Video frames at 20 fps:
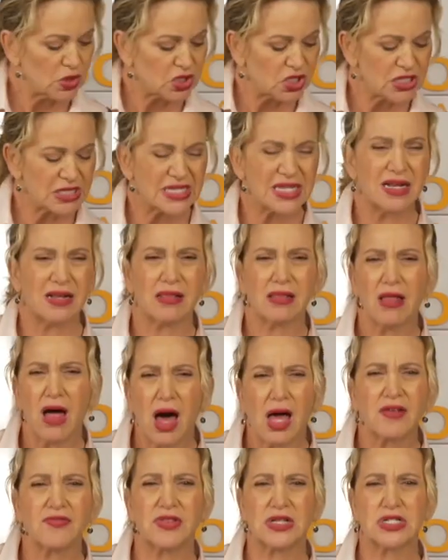is in a
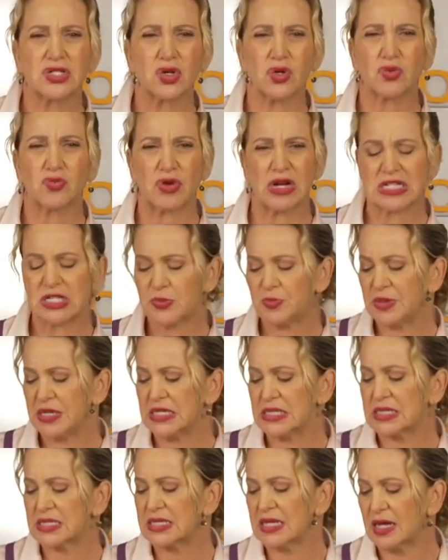lot of these old
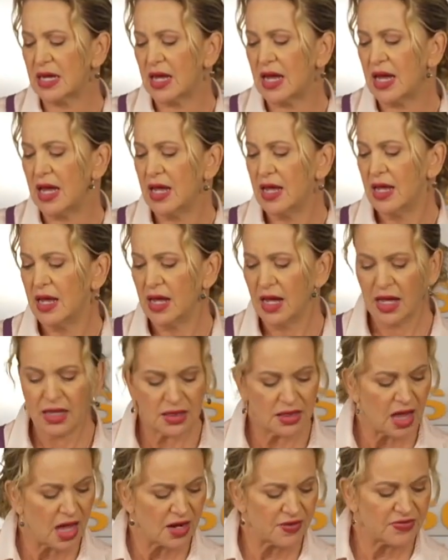recipes. A
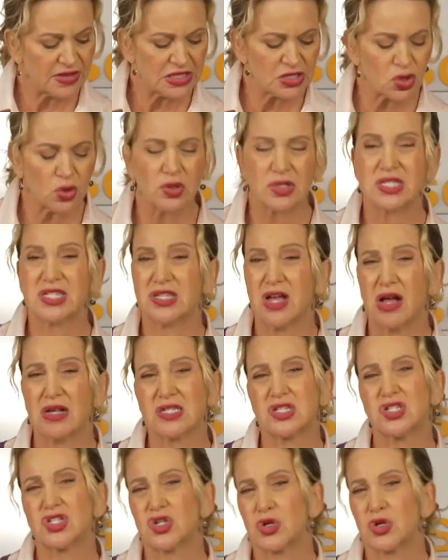lot of these old sauces